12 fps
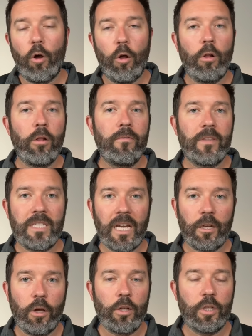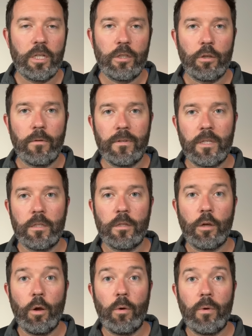all of the technology and services
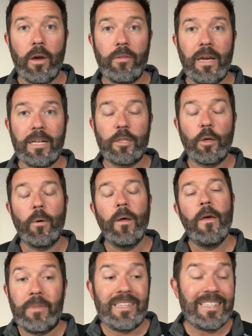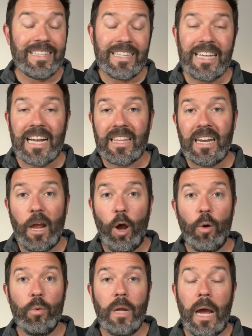that go around that. So this is a stock that I own.